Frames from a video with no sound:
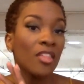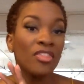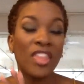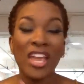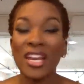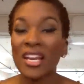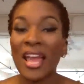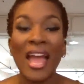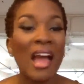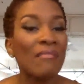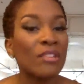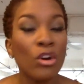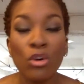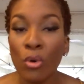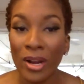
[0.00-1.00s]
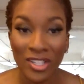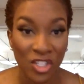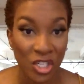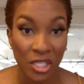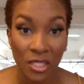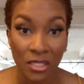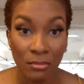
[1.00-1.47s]
they didn't have no
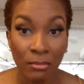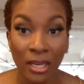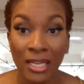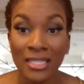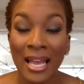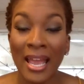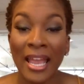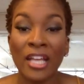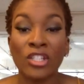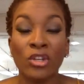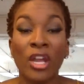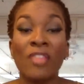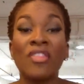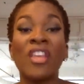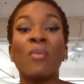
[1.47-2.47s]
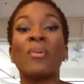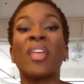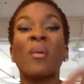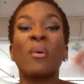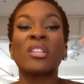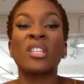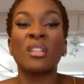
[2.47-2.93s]
questions because I answered. And then when they
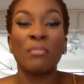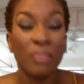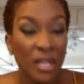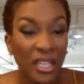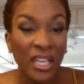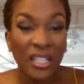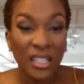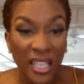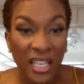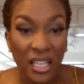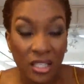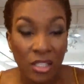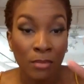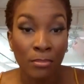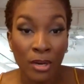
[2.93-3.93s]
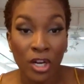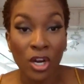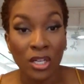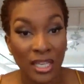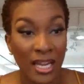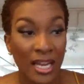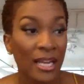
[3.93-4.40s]
went to the booking link to book
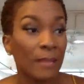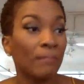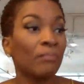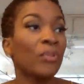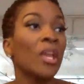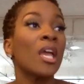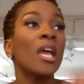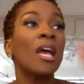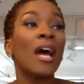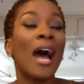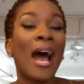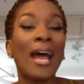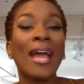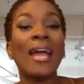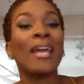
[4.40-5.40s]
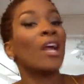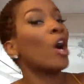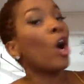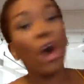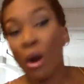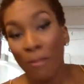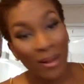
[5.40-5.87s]
online, I had a
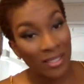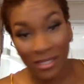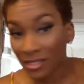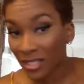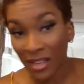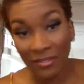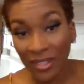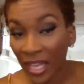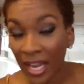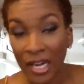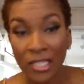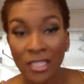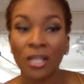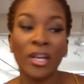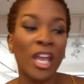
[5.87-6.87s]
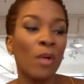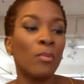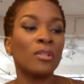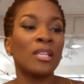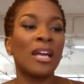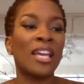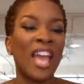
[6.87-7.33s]
whole bunch of stuff there. So it
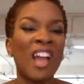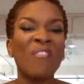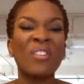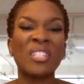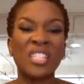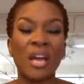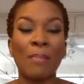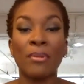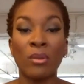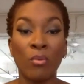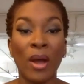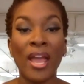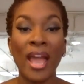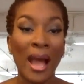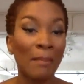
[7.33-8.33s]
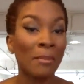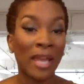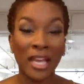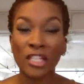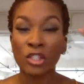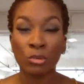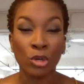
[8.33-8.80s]
was like every step of the way, I'm
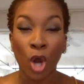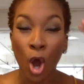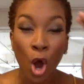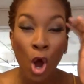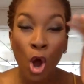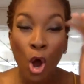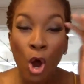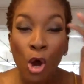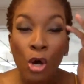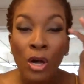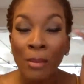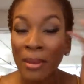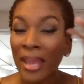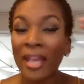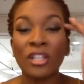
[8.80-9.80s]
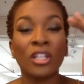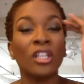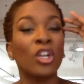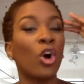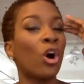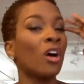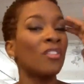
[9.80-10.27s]
handling all
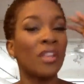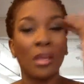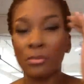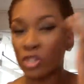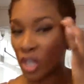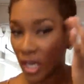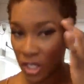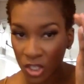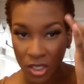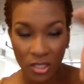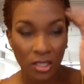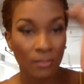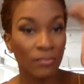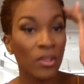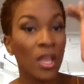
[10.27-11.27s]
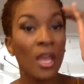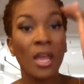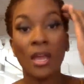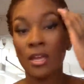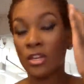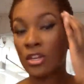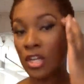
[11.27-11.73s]
the objections.
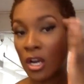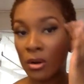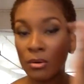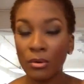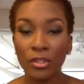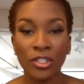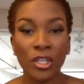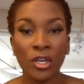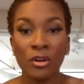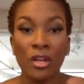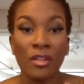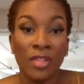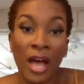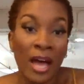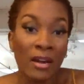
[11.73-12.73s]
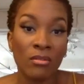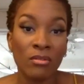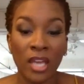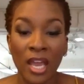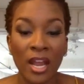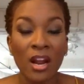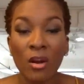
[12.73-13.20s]
You know, so I don't
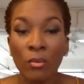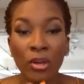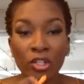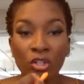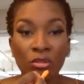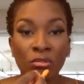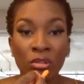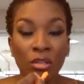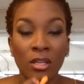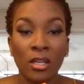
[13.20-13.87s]
care what you